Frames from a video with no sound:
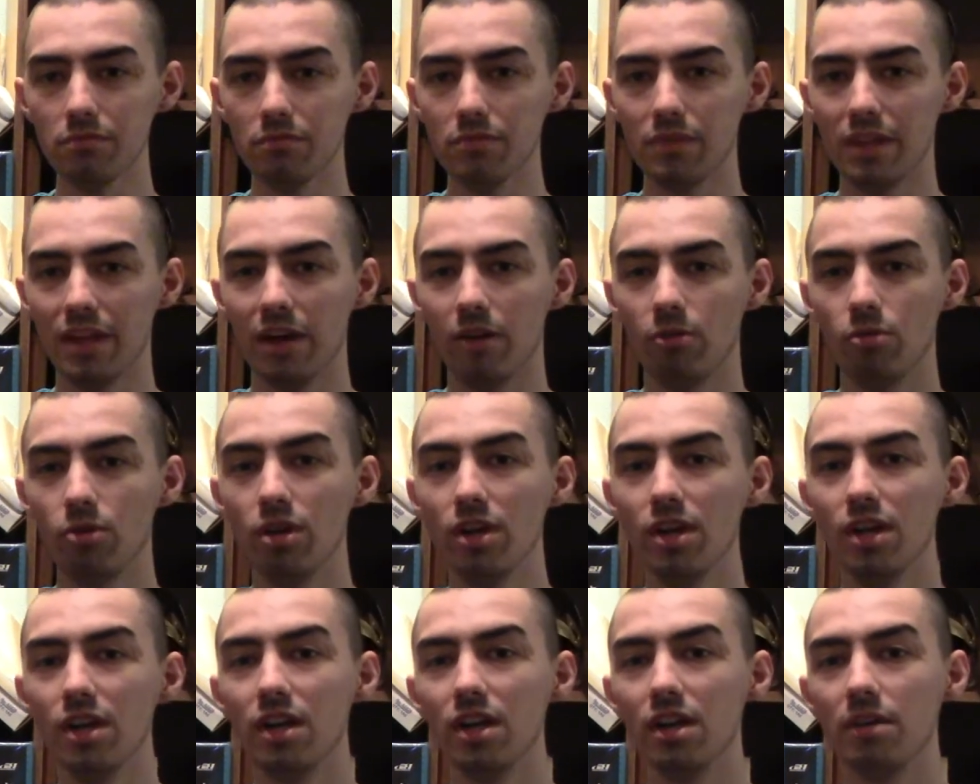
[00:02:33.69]
Now,
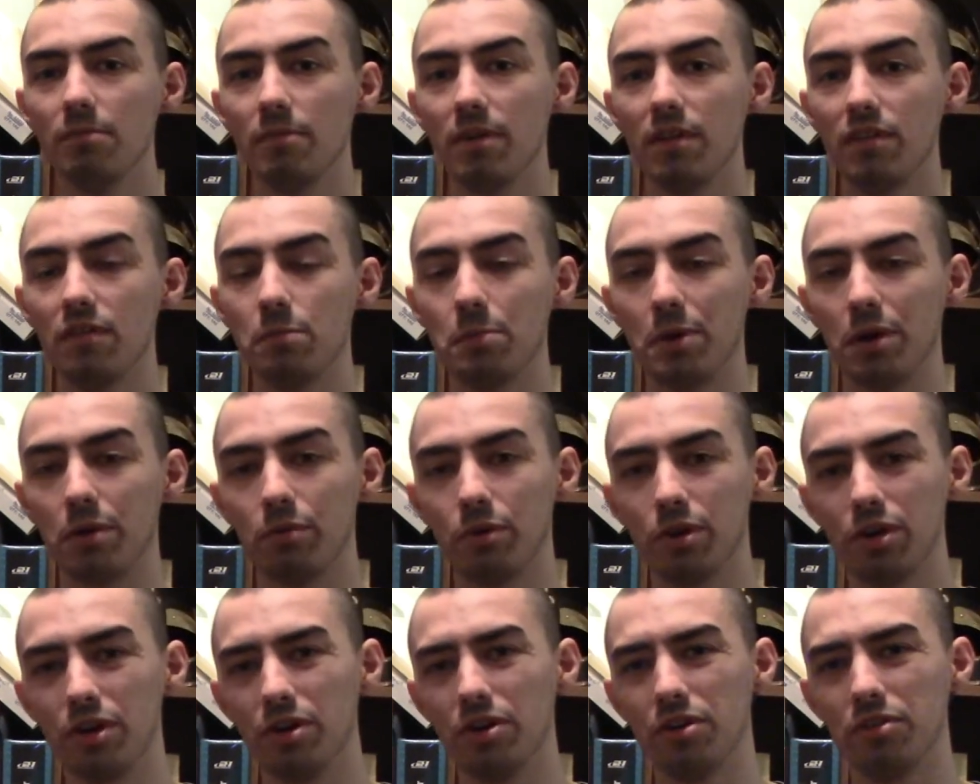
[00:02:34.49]
many of you might
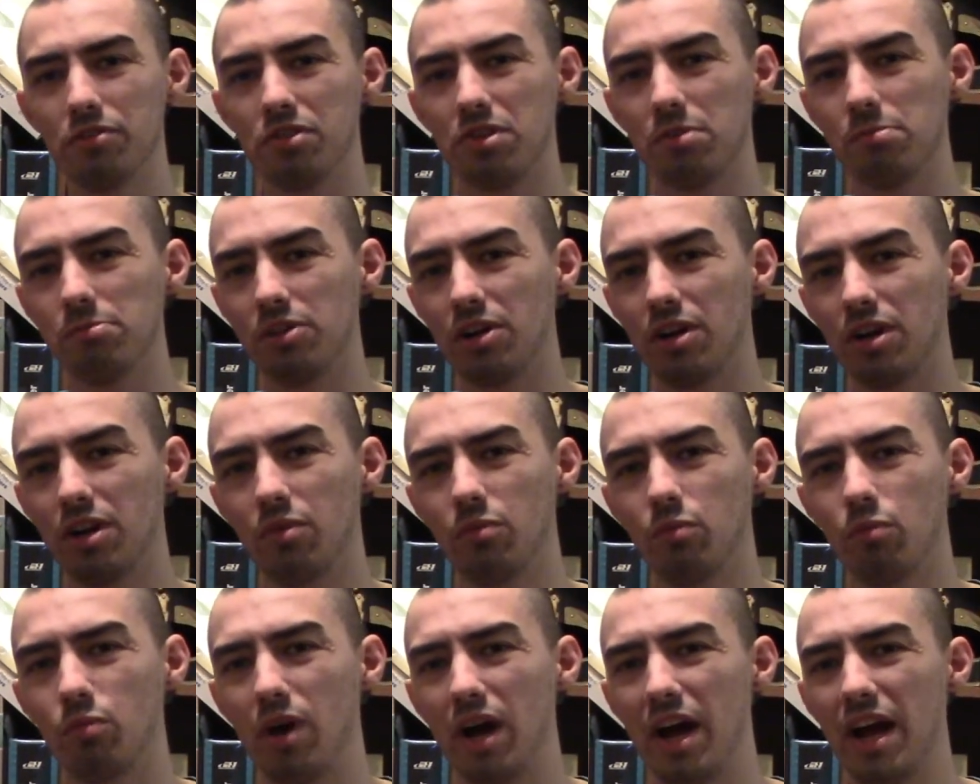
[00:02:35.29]
wonder,
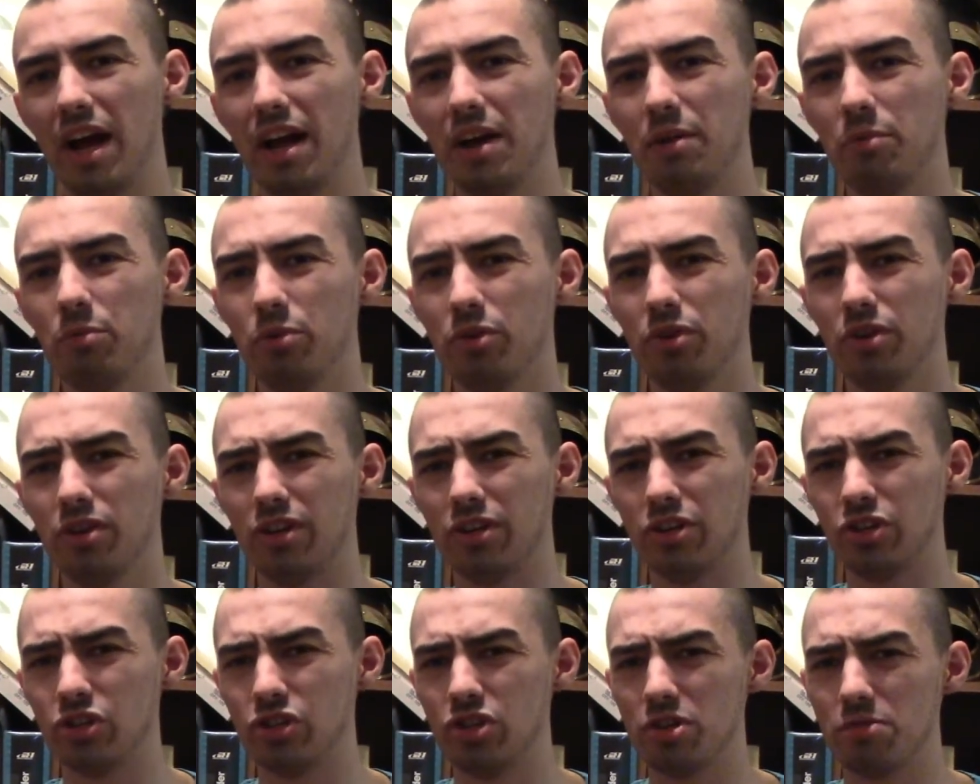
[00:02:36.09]
Templar, why would
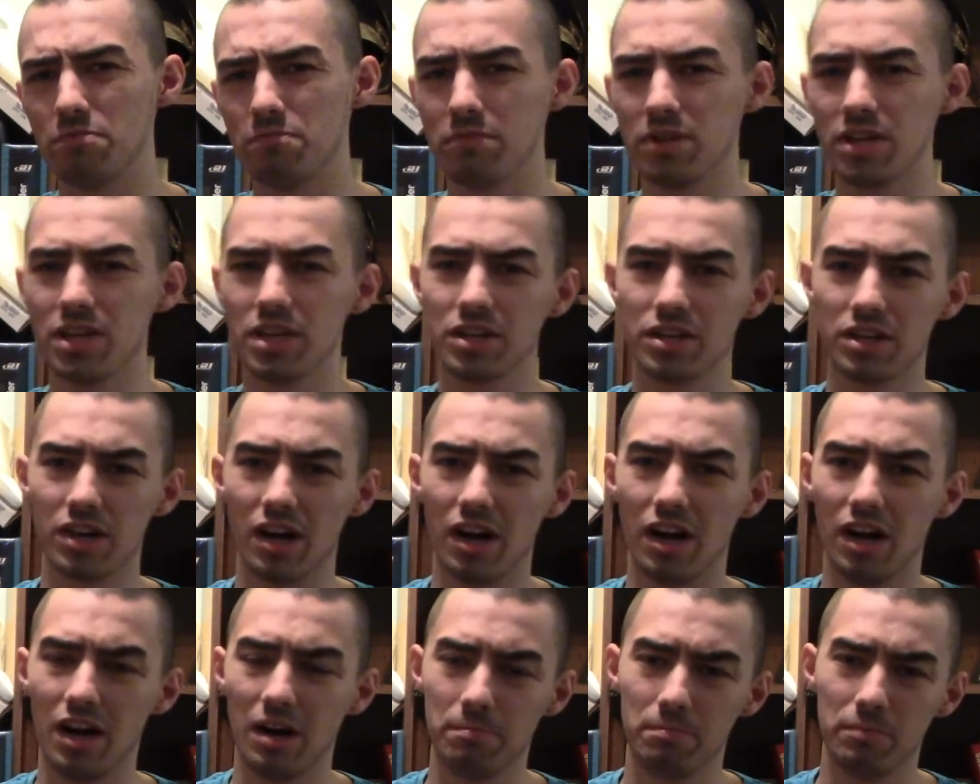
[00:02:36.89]
a ship need
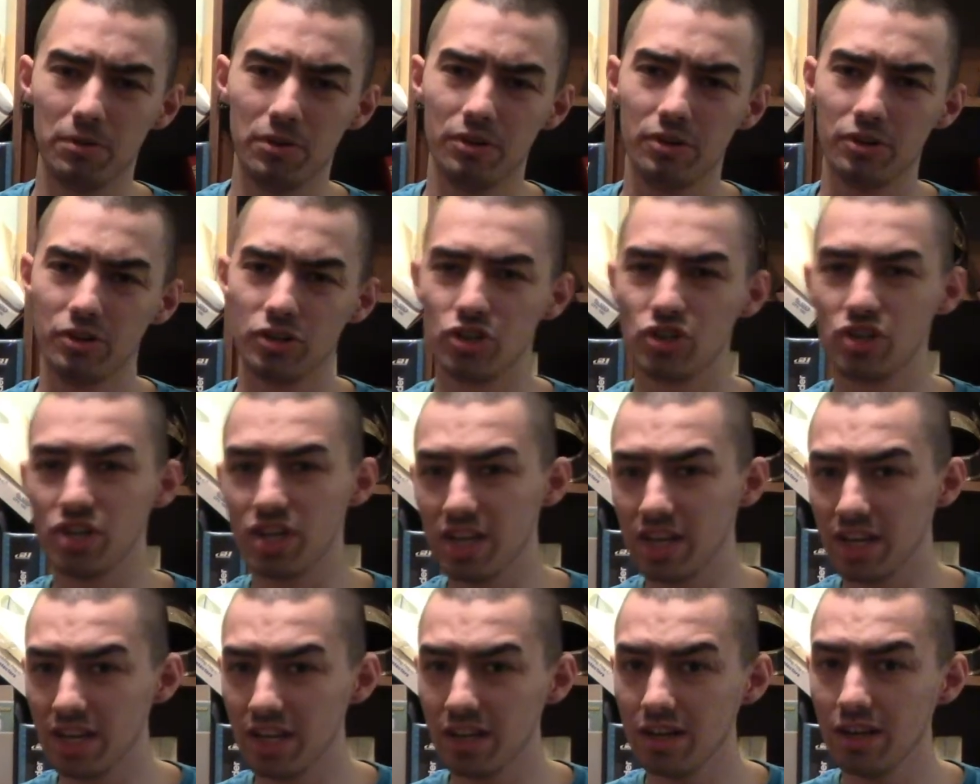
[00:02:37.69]
copper
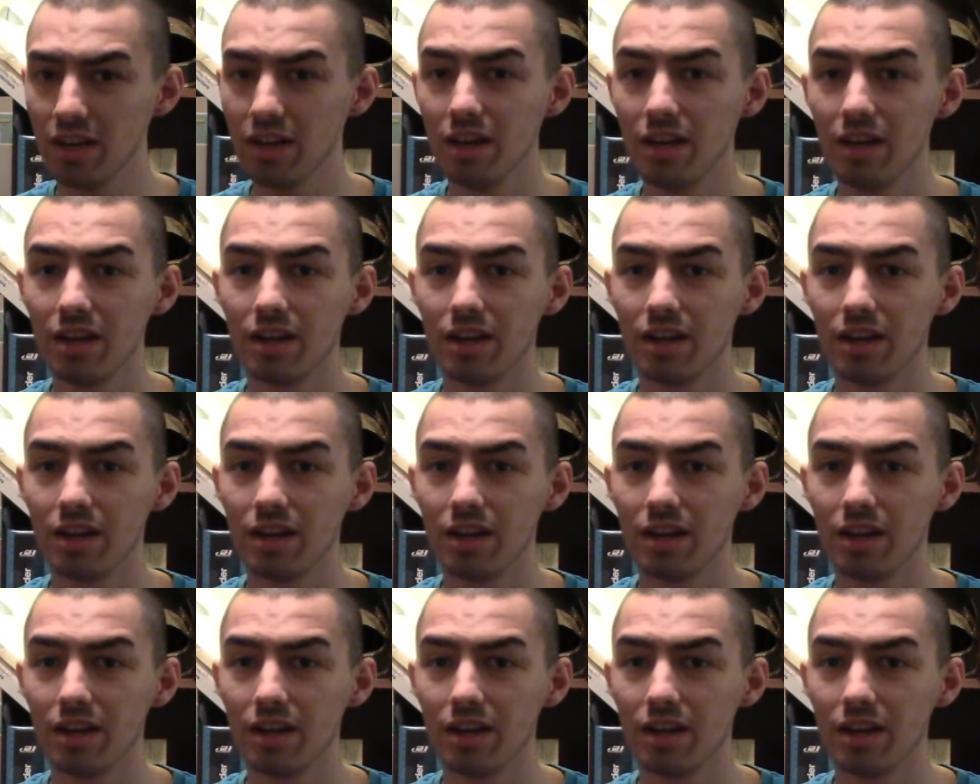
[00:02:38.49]
sheeting?